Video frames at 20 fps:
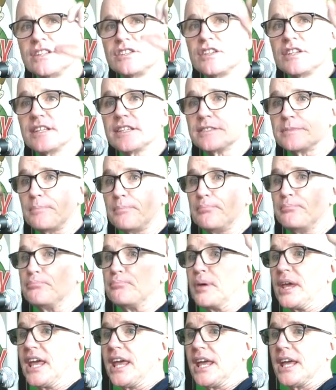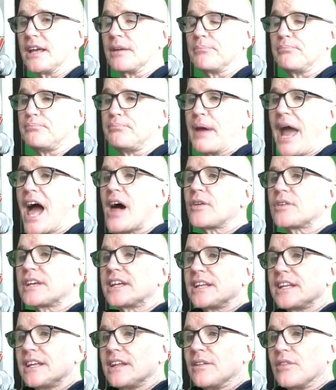to this big
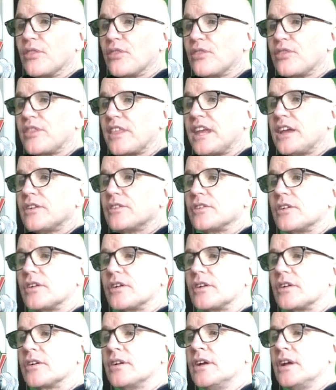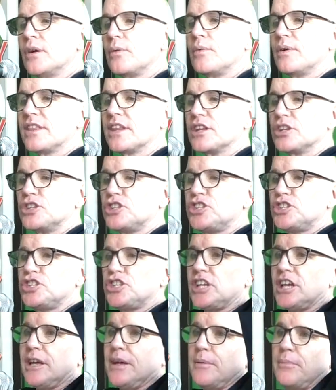balconied theater with a
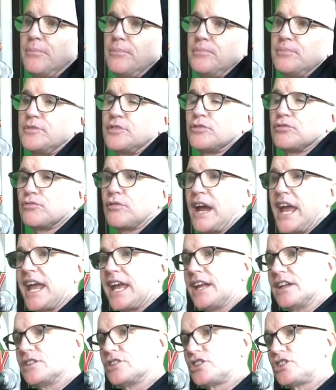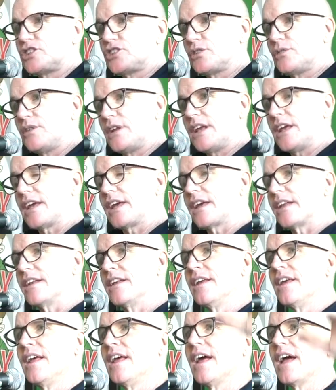jib crane shooting.
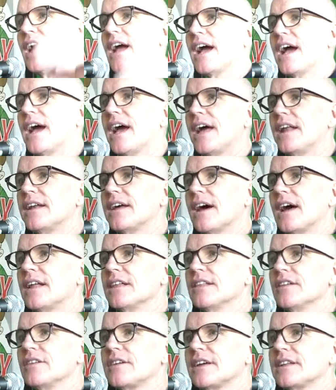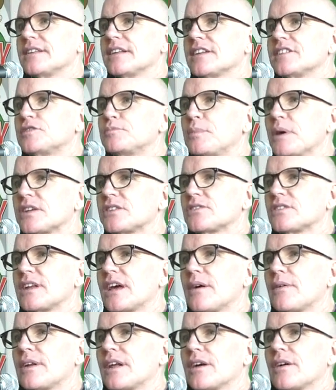And I look at that special
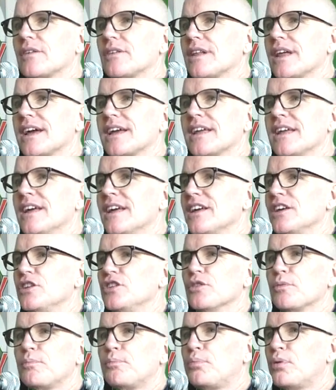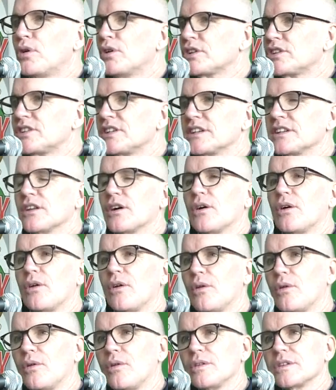now and I go like, you're pushing the
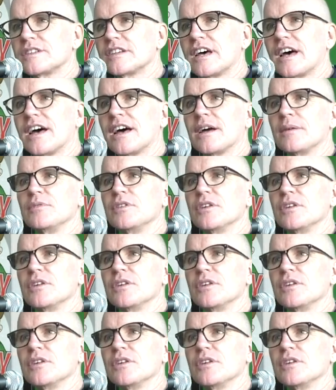whole time.